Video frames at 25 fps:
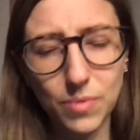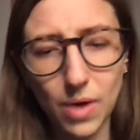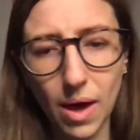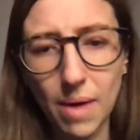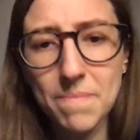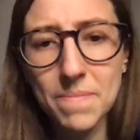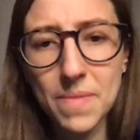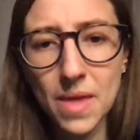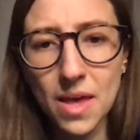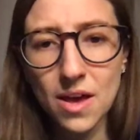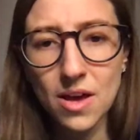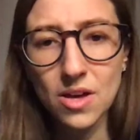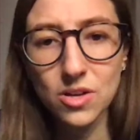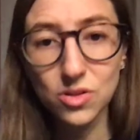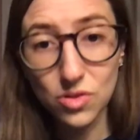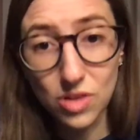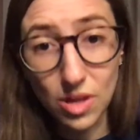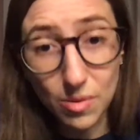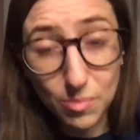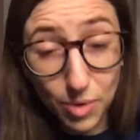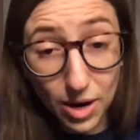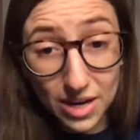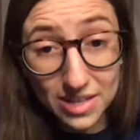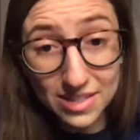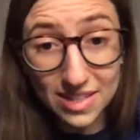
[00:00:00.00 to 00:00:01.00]
Okay, so
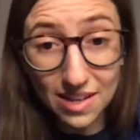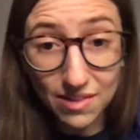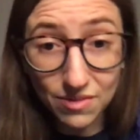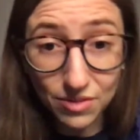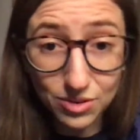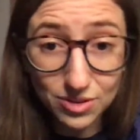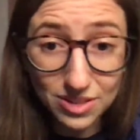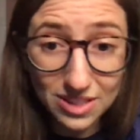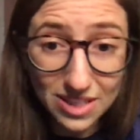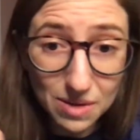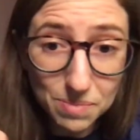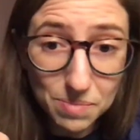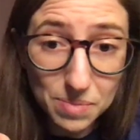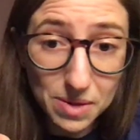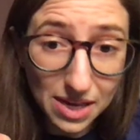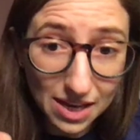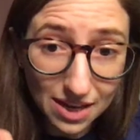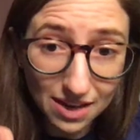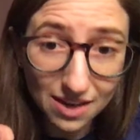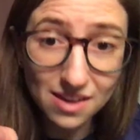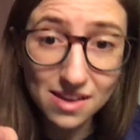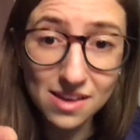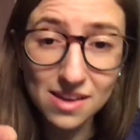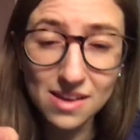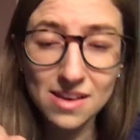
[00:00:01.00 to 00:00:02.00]
that price level
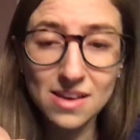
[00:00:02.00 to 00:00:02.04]
dipping